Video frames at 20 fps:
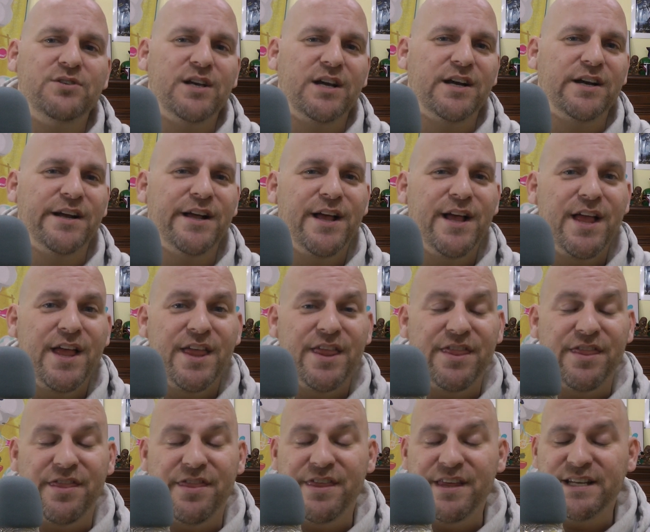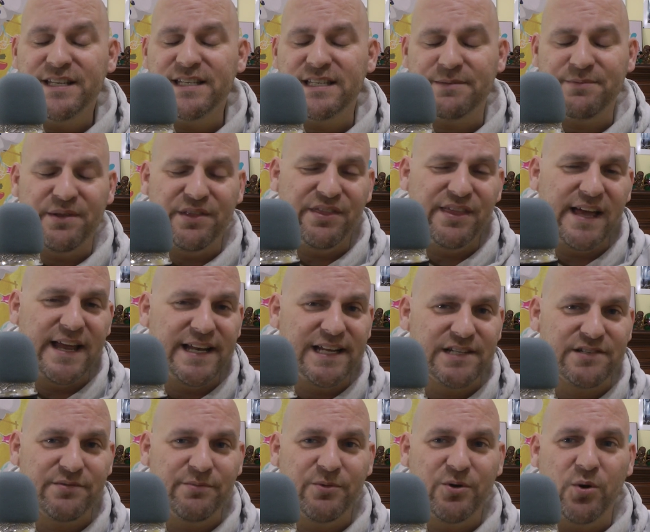share. This has been
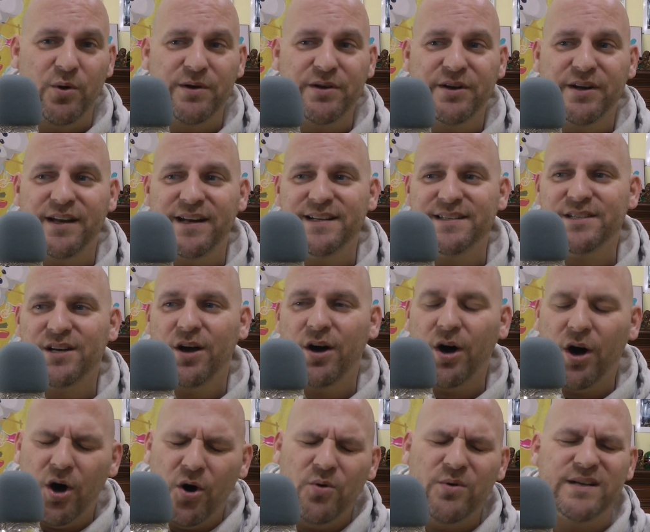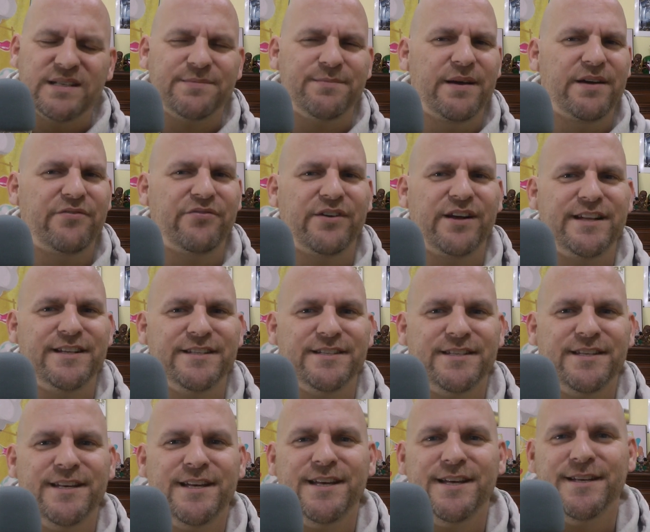Thaddeus from Going Nerdy, and as always, my
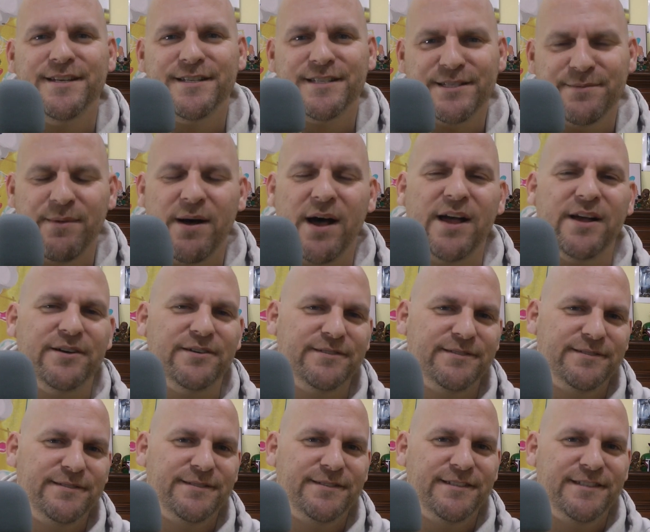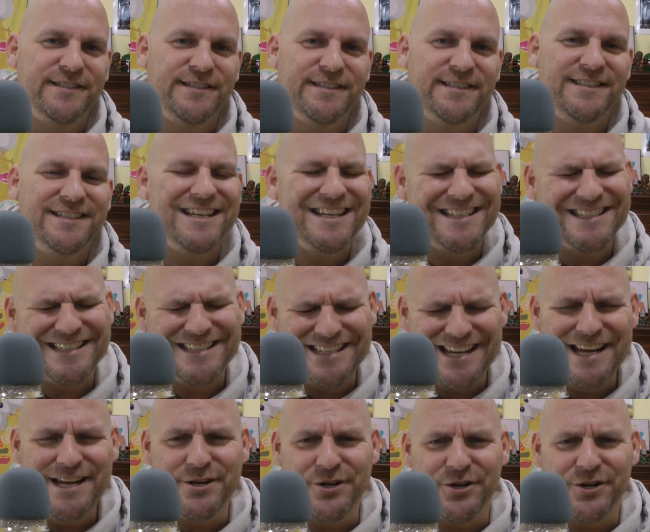friends, smile and stay